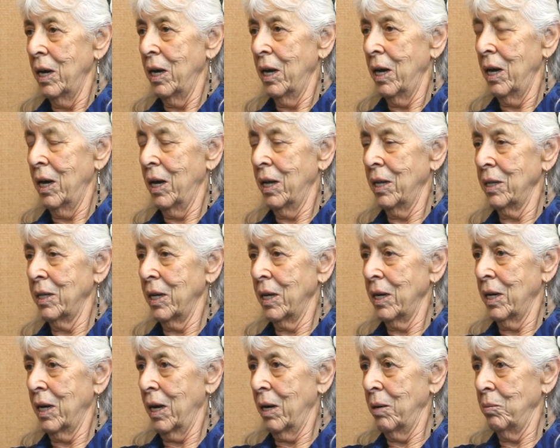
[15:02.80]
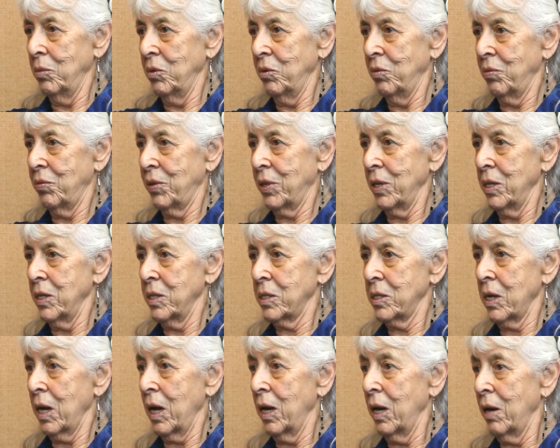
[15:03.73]
and then I move this,
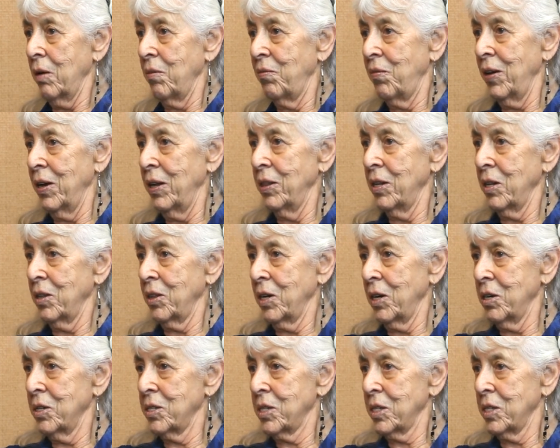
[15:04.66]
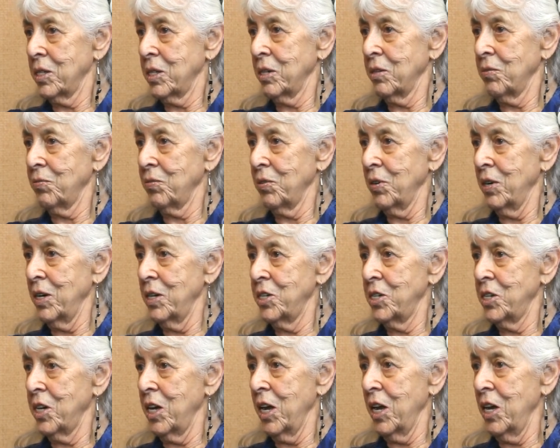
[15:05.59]
and I find that there's a
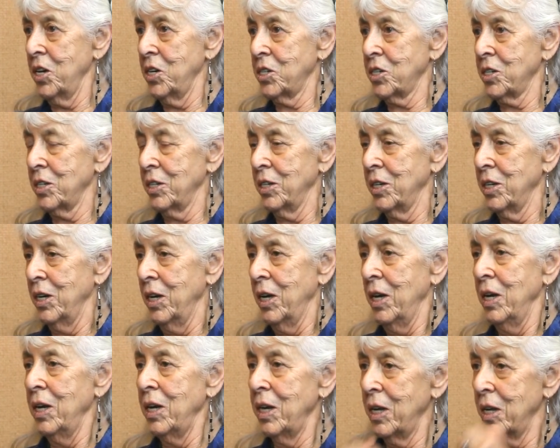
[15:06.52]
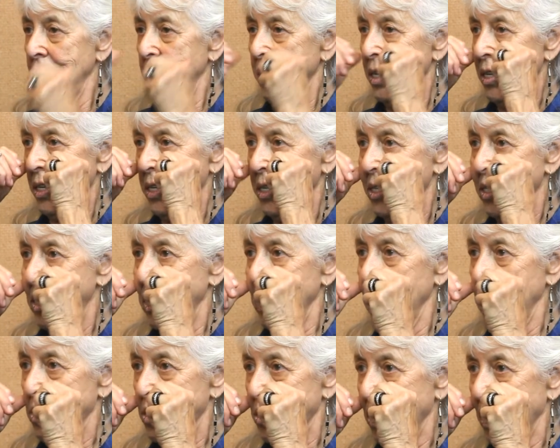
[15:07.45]
differentiation in the
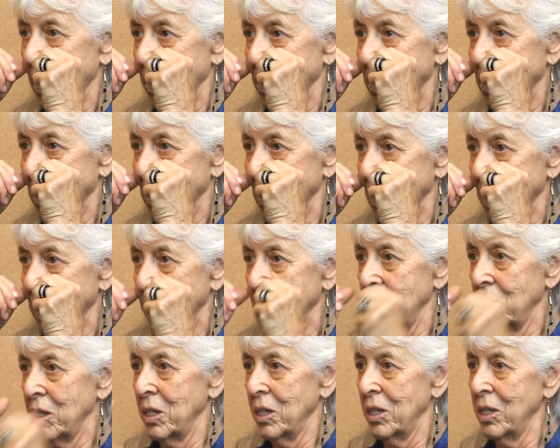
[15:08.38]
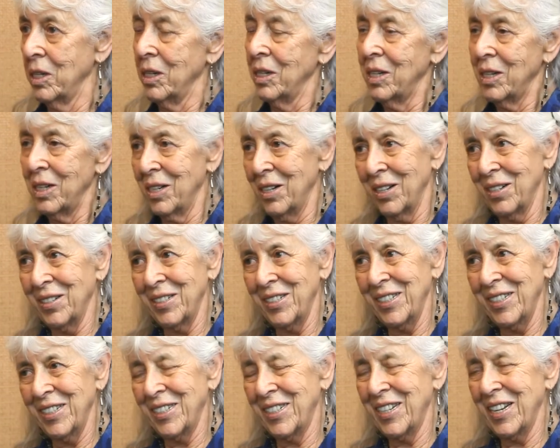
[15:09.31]
cheek structure. Right. You
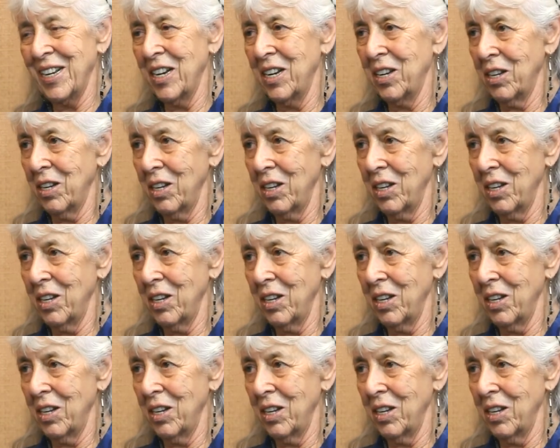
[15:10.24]
know,